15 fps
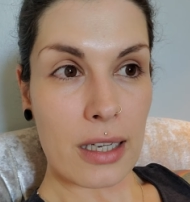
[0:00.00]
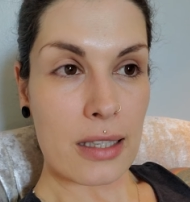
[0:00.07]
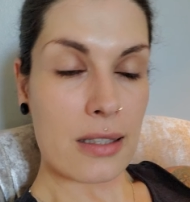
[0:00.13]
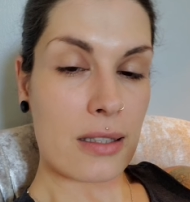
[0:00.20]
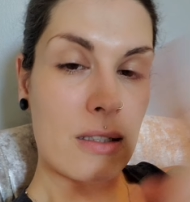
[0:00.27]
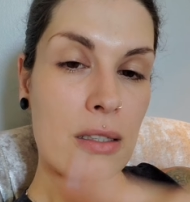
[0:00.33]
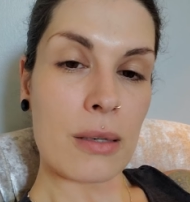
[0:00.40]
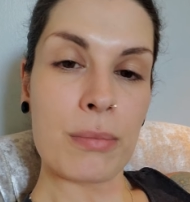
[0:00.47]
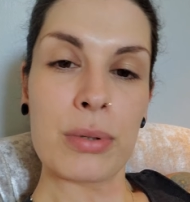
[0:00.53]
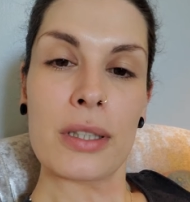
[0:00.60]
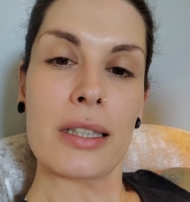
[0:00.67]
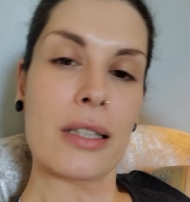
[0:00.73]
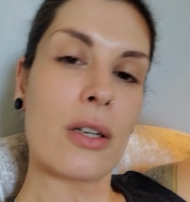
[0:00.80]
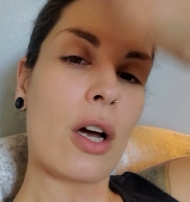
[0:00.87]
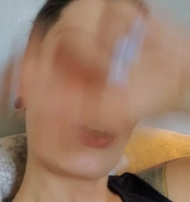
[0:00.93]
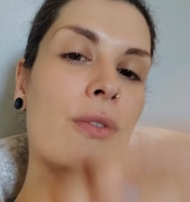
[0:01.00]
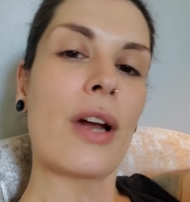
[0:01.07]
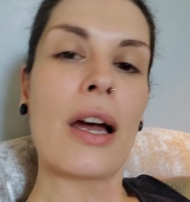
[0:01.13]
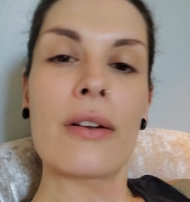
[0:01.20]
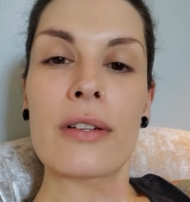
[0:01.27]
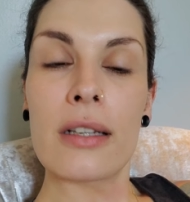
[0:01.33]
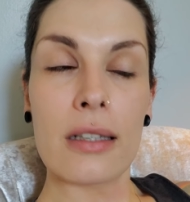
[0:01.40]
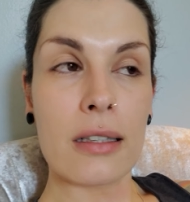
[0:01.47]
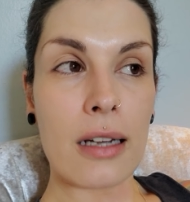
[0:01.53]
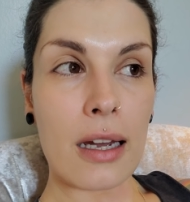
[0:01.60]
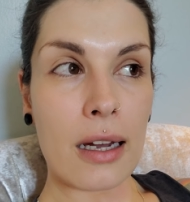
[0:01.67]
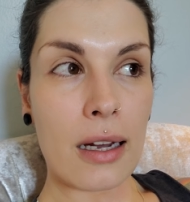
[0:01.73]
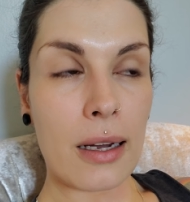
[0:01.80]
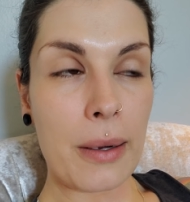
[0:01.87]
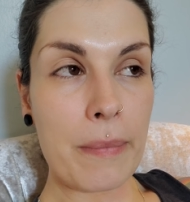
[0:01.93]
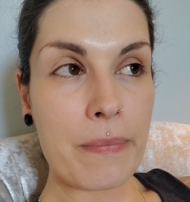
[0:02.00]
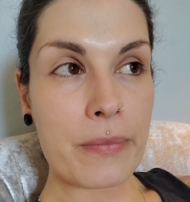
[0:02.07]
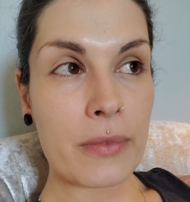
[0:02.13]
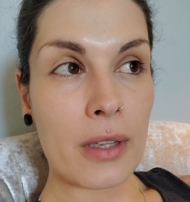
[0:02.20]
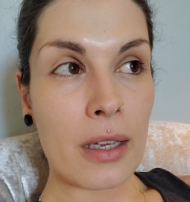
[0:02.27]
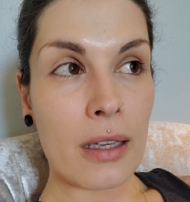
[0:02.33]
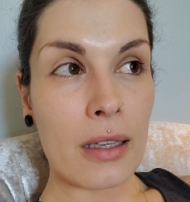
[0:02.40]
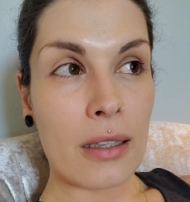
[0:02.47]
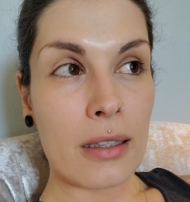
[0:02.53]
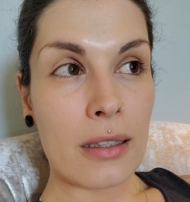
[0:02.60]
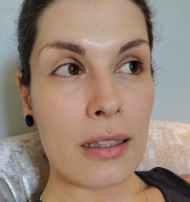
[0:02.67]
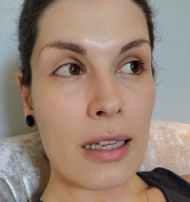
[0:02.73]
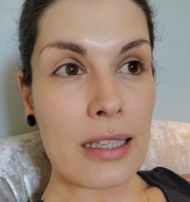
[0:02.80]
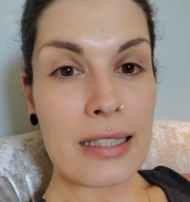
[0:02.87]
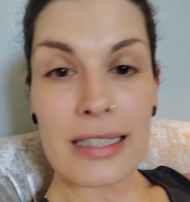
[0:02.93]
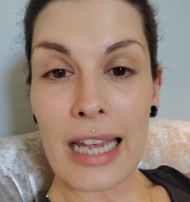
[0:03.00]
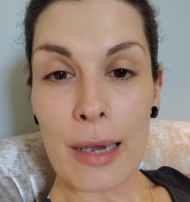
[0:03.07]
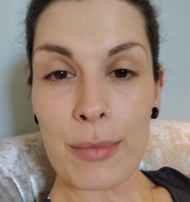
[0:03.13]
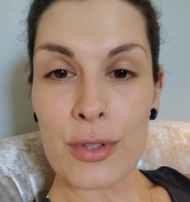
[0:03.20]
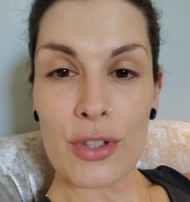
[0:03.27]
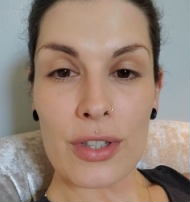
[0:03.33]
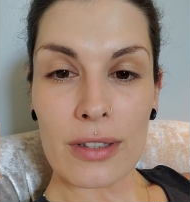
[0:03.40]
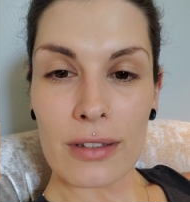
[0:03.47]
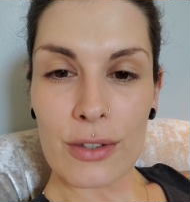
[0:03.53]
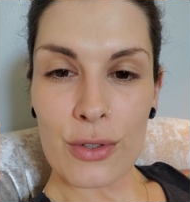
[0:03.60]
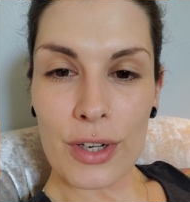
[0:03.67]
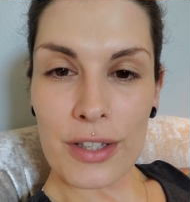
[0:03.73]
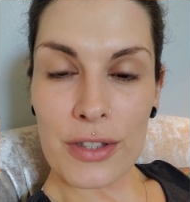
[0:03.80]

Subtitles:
It's completely gone around, and it's damaging the trans